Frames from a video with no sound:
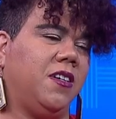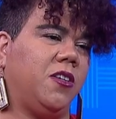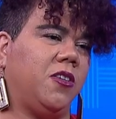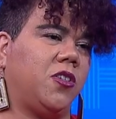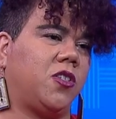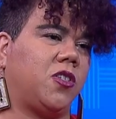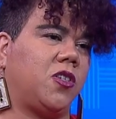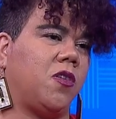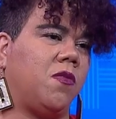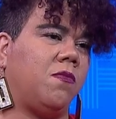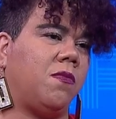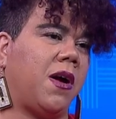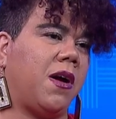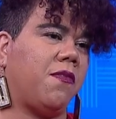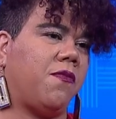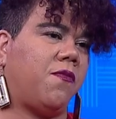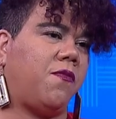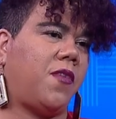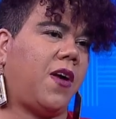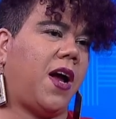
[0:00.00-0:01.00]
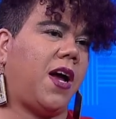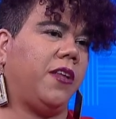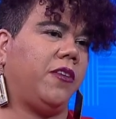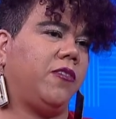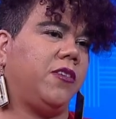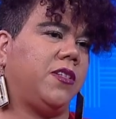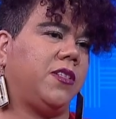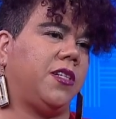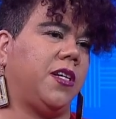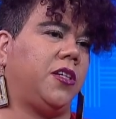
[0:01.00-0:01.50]
So my
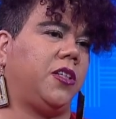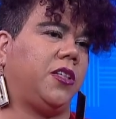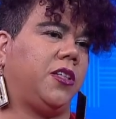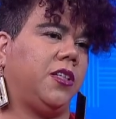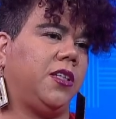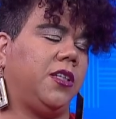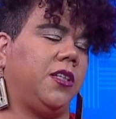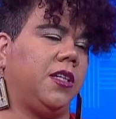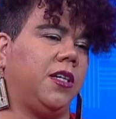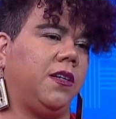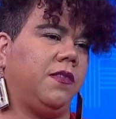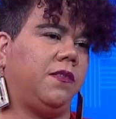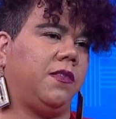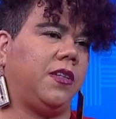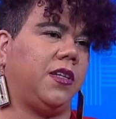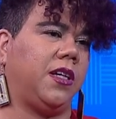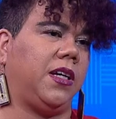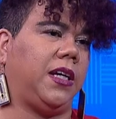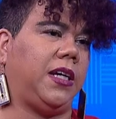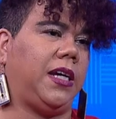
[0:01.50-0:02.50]
father essentially lived